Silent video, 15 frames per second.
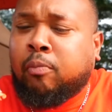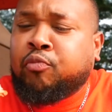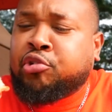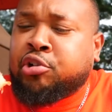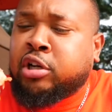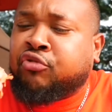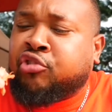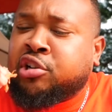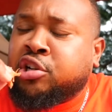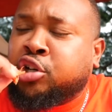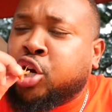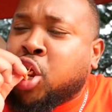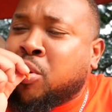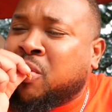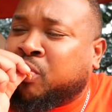Good
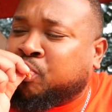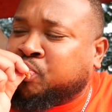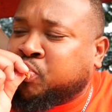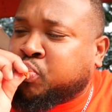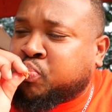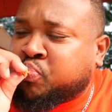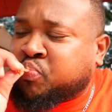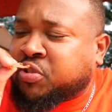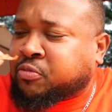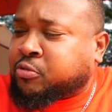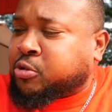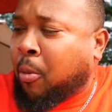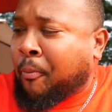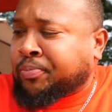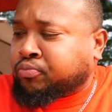vinegar,
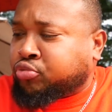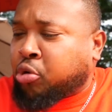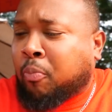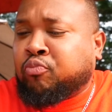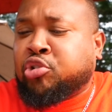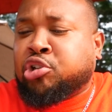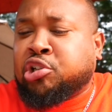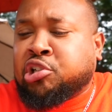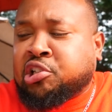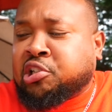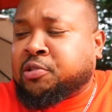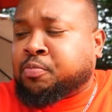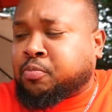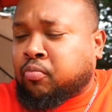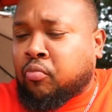good
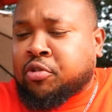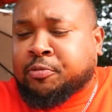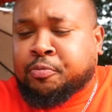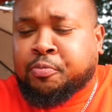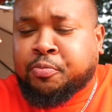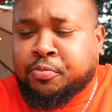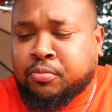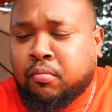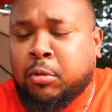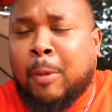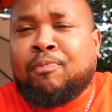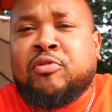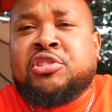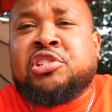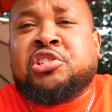heat.
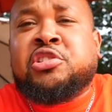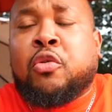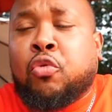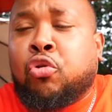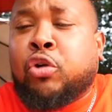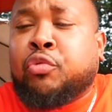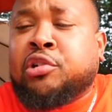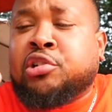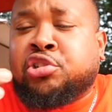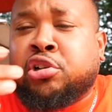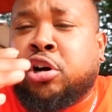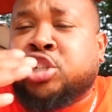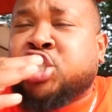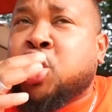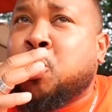This is an award-winning
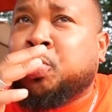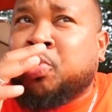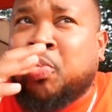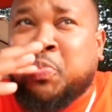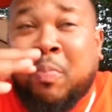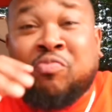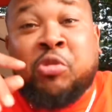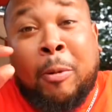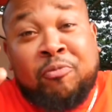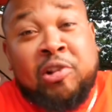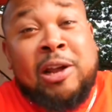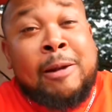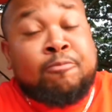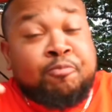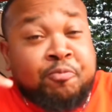sauce,
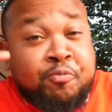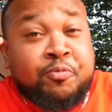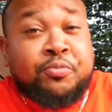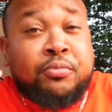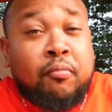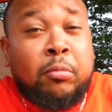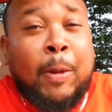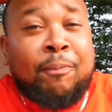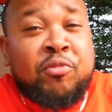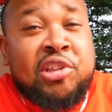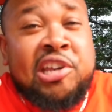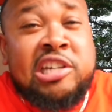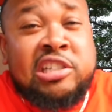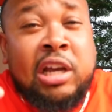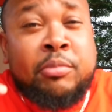okay? The
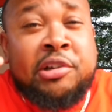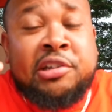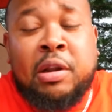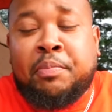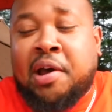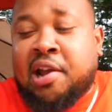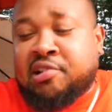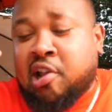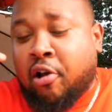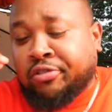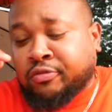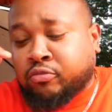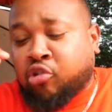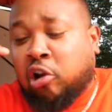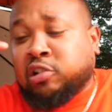heat's coming in the back now.
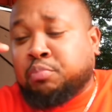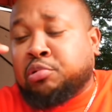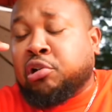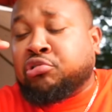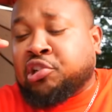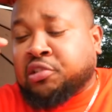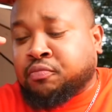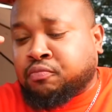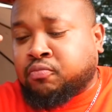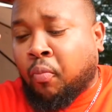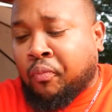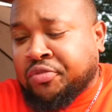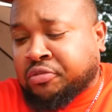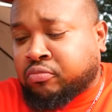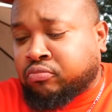It's building.
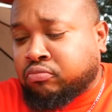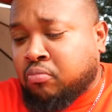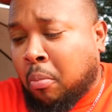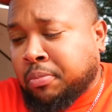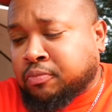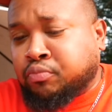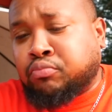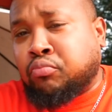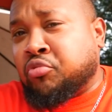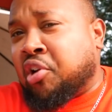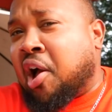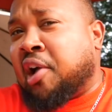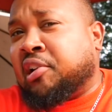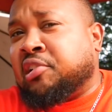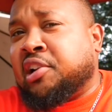
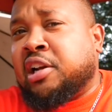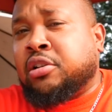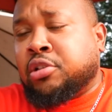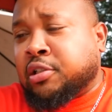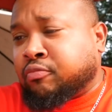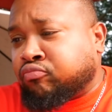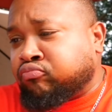I can handle it.